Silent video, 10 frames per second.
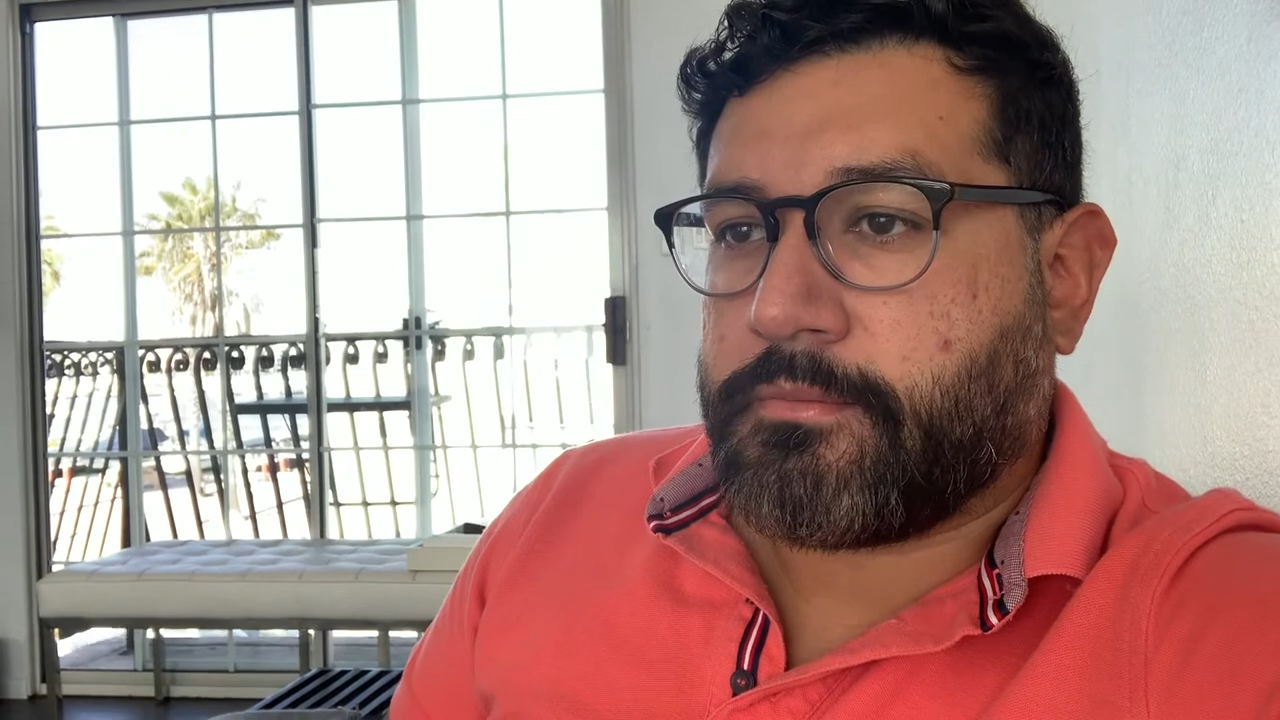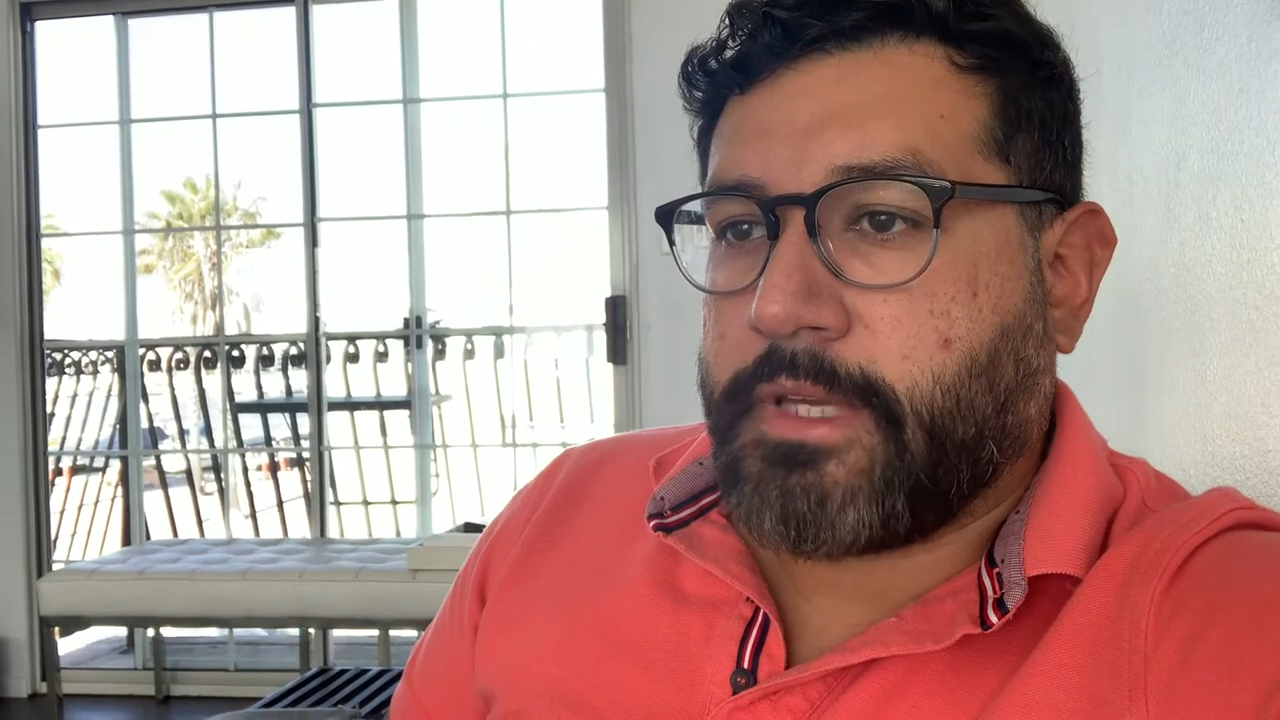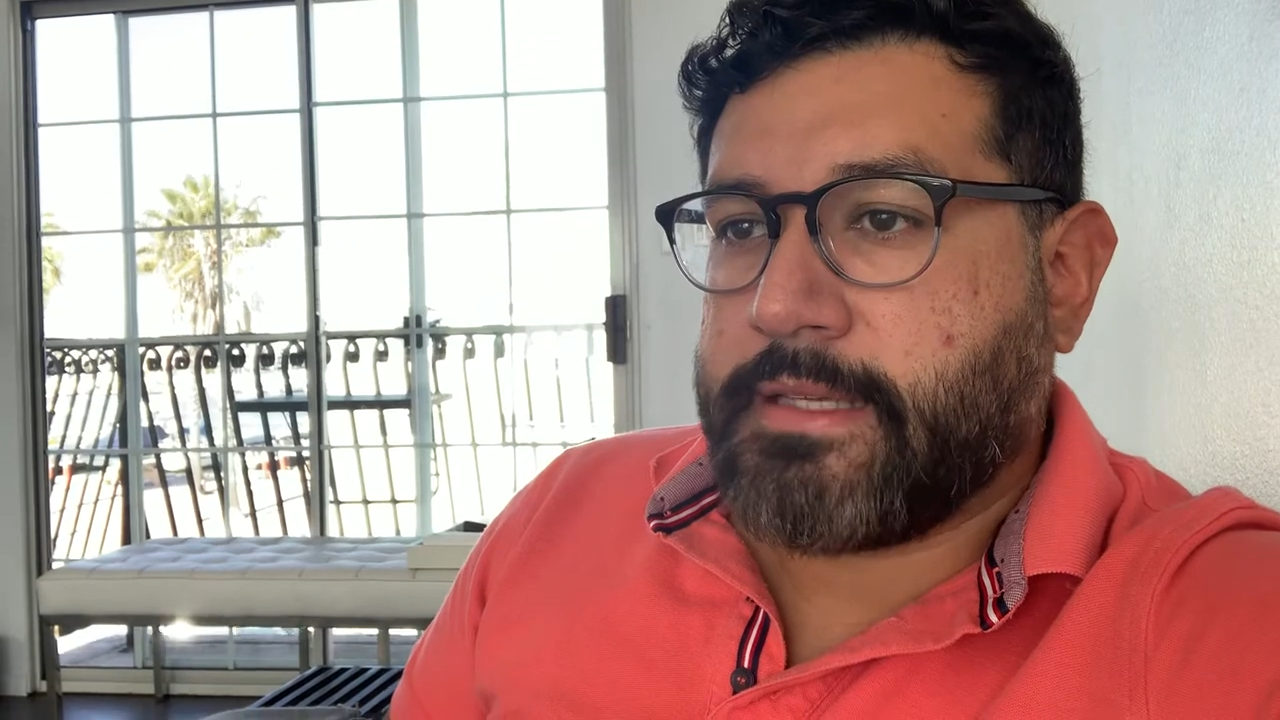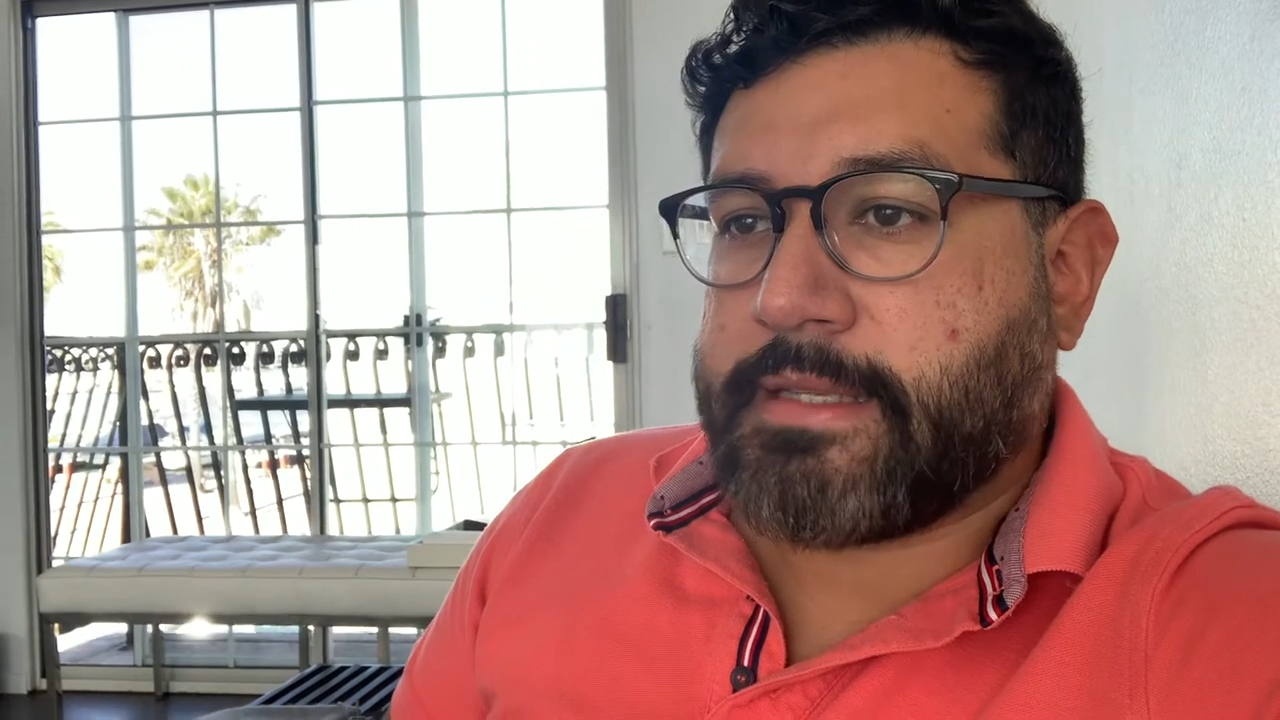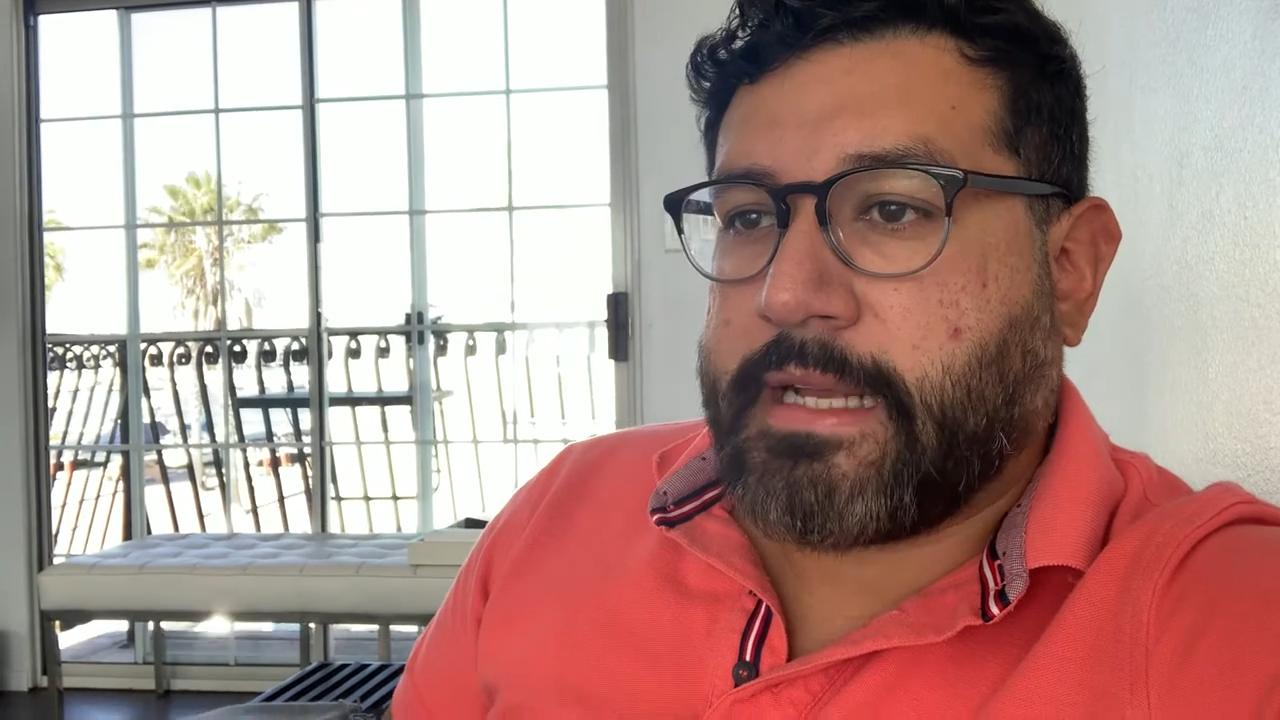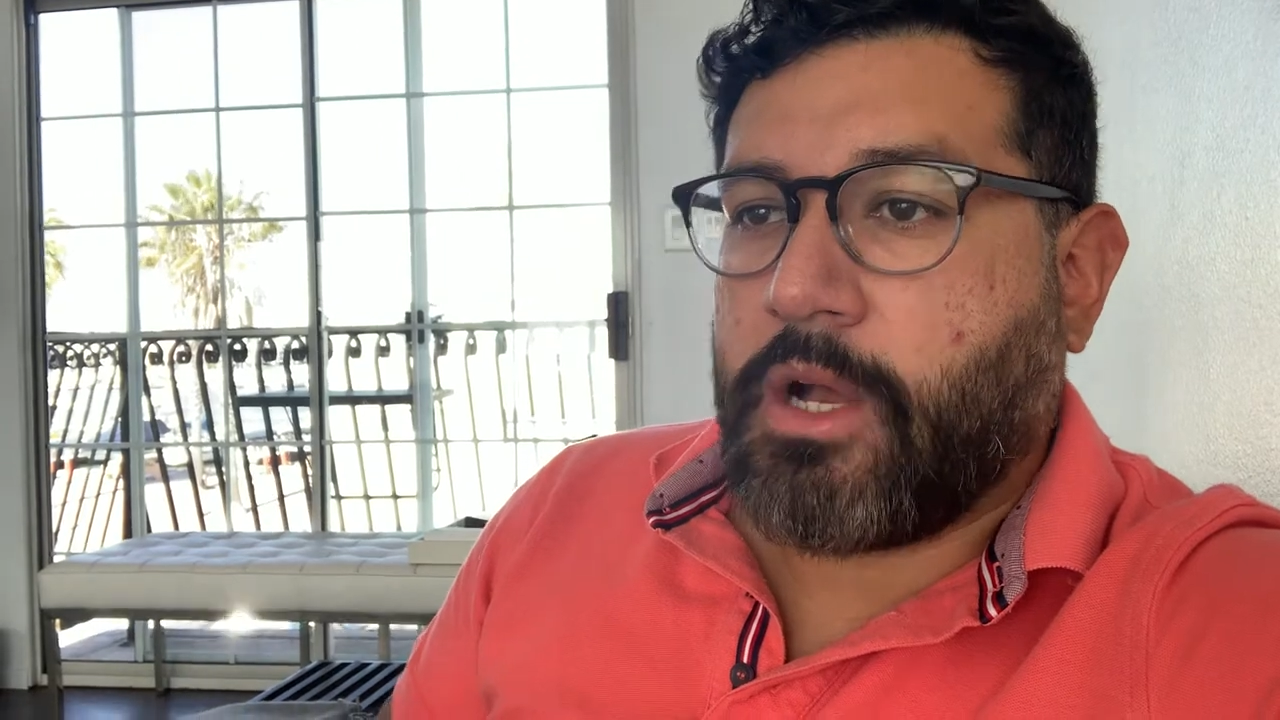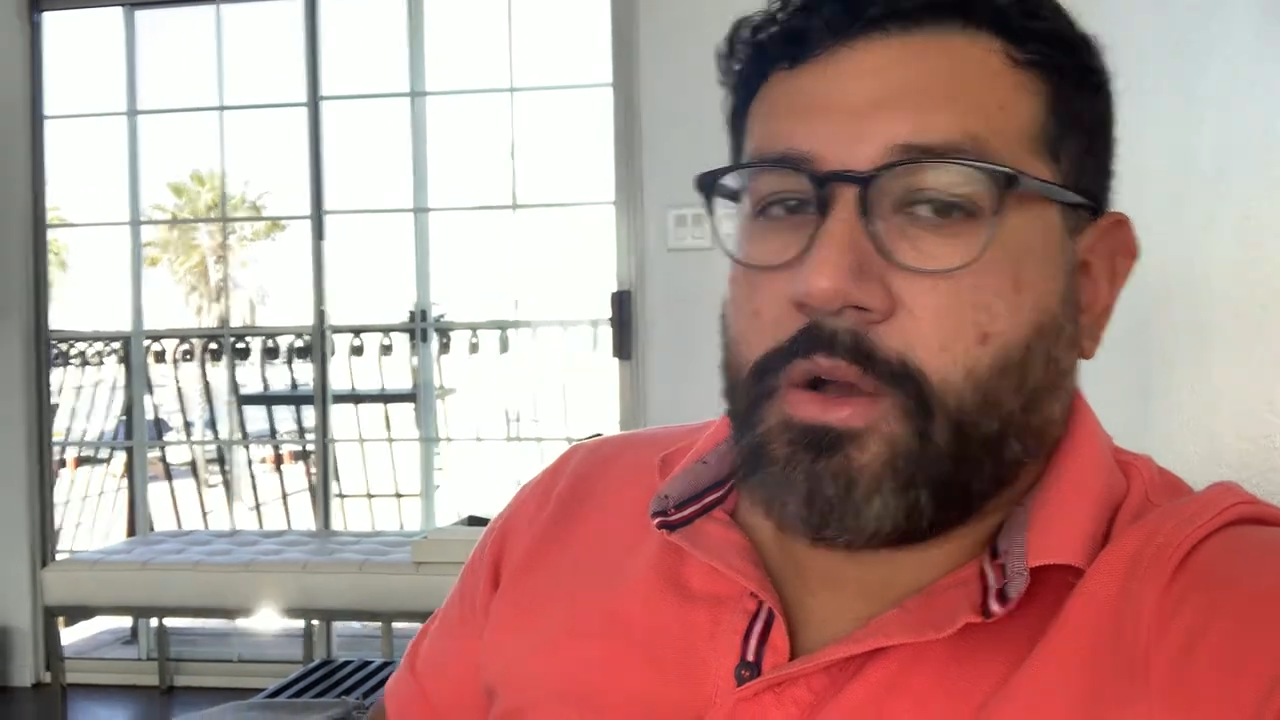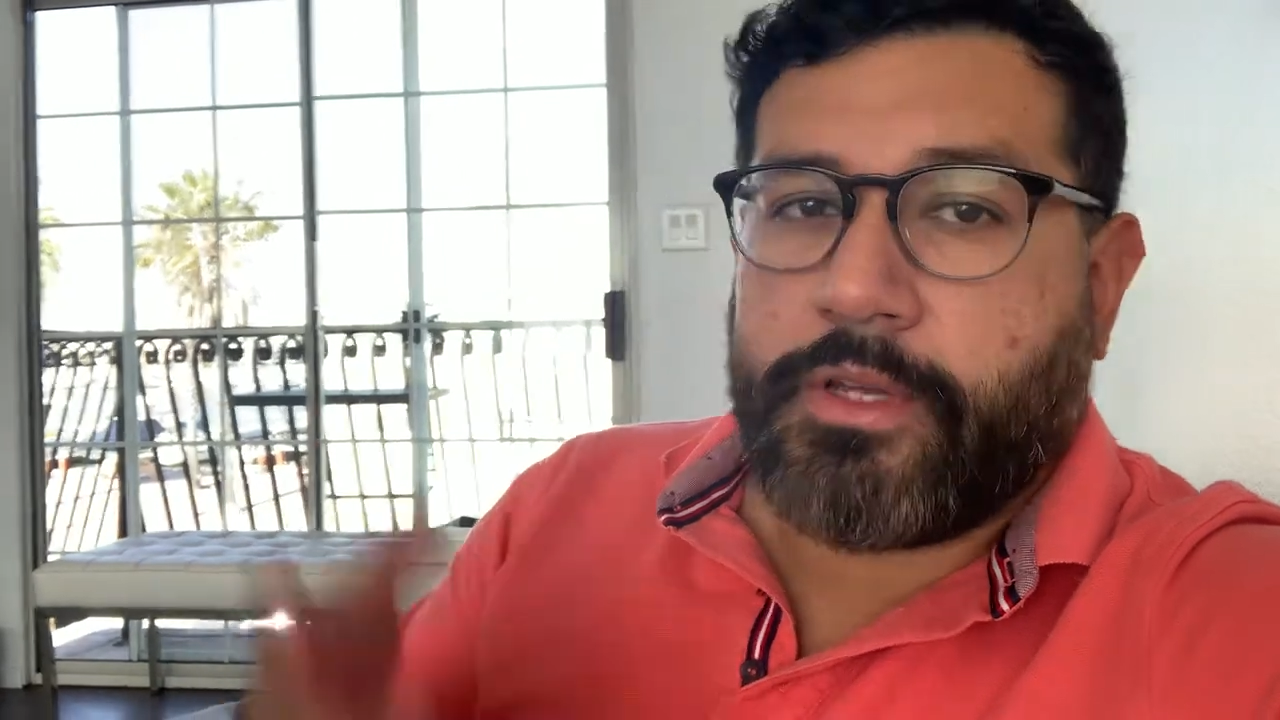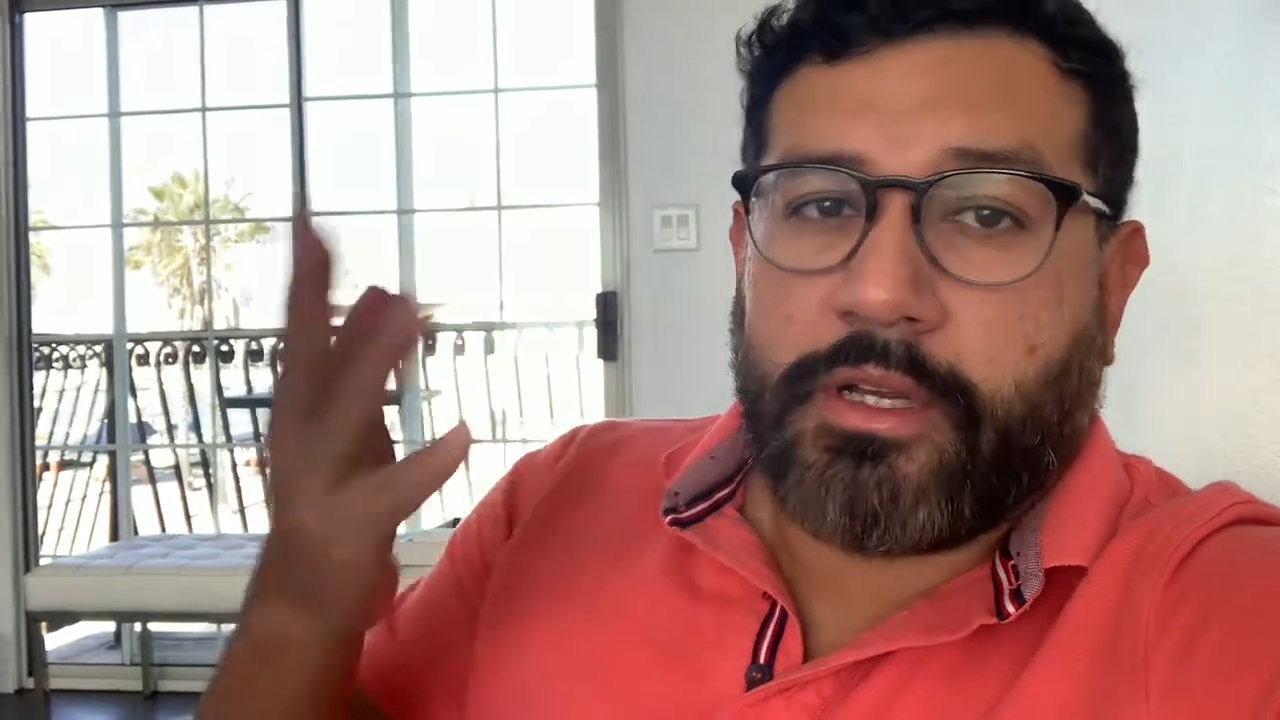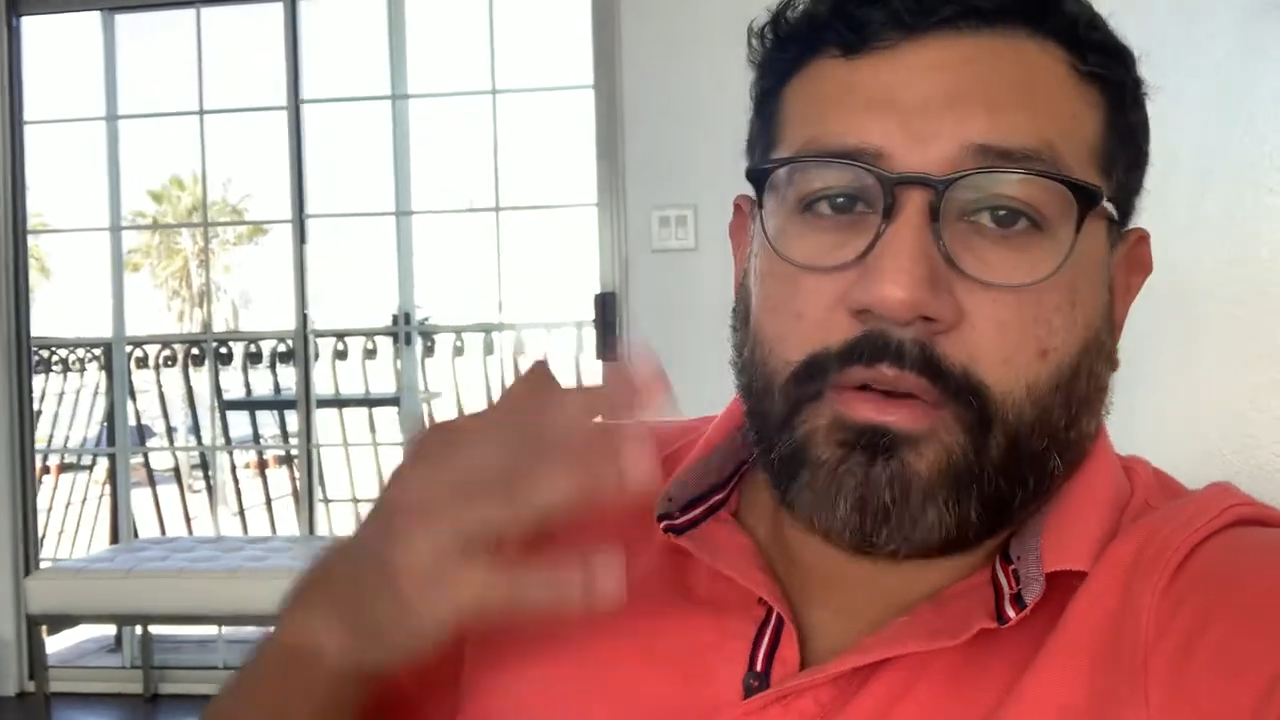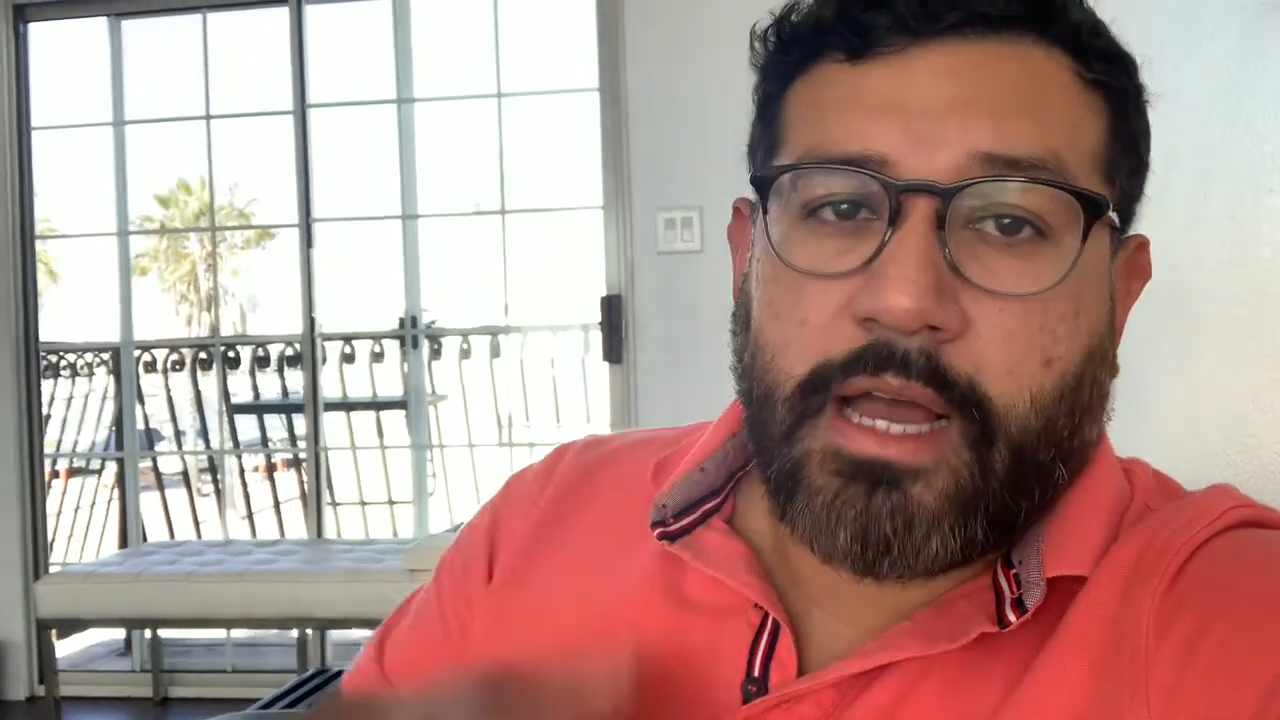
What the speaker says: he's like, oh, you know,